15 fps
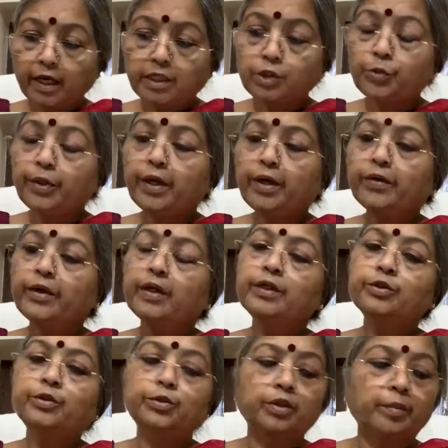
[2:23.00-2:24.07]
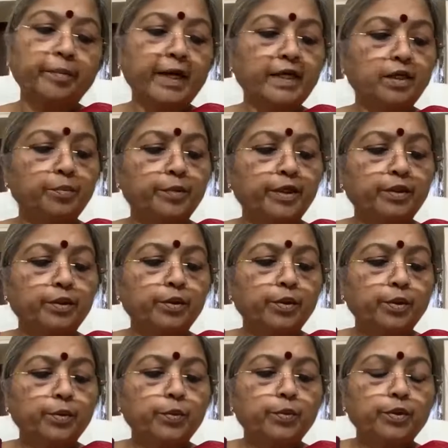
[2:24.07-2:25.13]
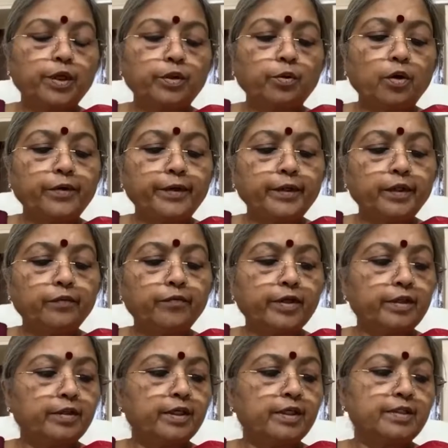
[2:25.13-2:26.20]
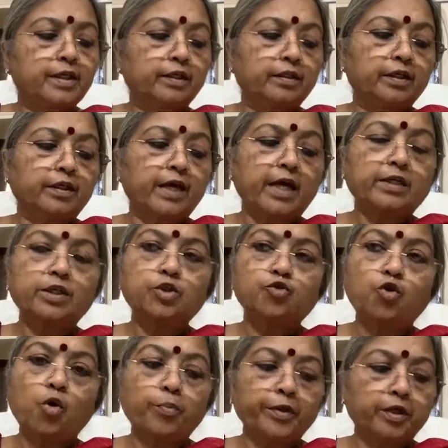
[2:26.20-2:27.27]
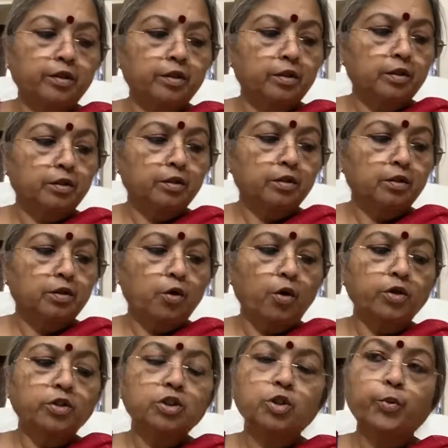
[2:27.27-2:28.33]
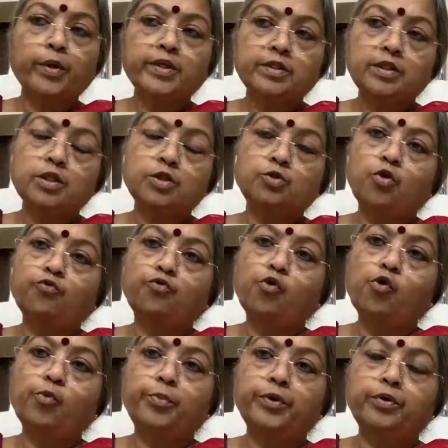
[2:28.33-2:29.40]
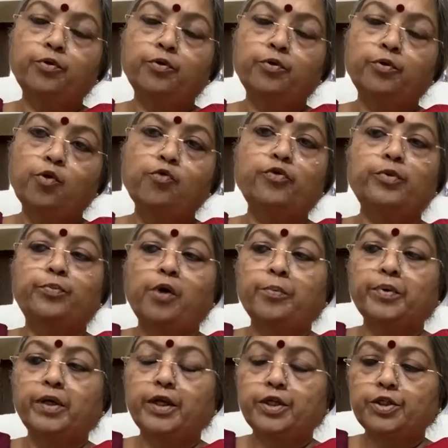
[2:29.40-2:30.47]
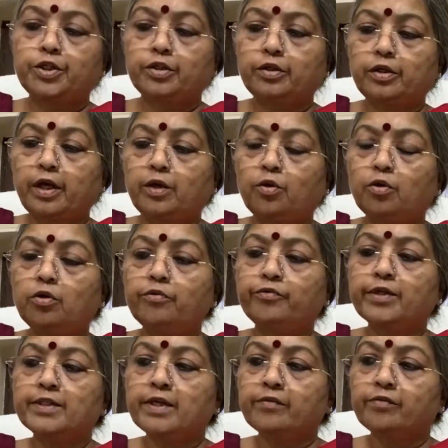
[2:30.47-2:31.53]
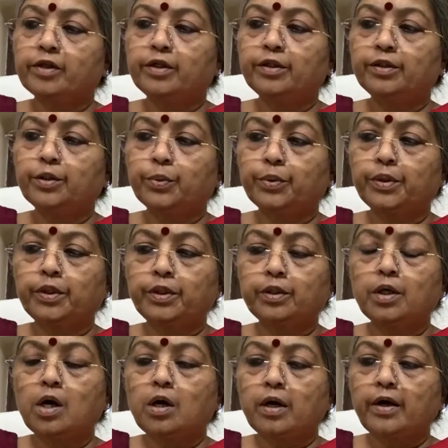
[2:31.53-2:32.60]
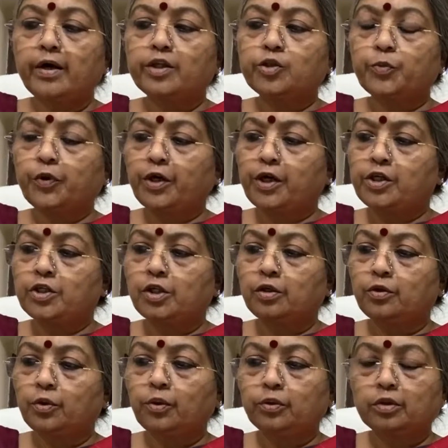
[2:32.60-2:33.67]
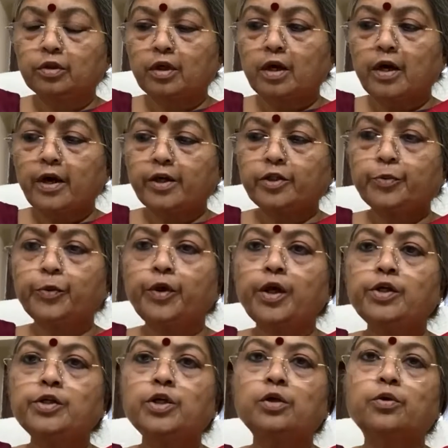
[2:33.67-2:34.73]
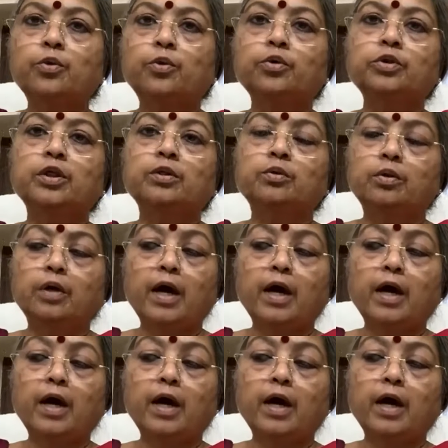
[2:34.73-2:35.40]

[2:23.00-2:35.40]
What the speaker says: As we are reeling through the pandemic, we are already witnessing the catastrophic consequences of overpopulation. And all of us have heard the word exponential growth. Exponential growth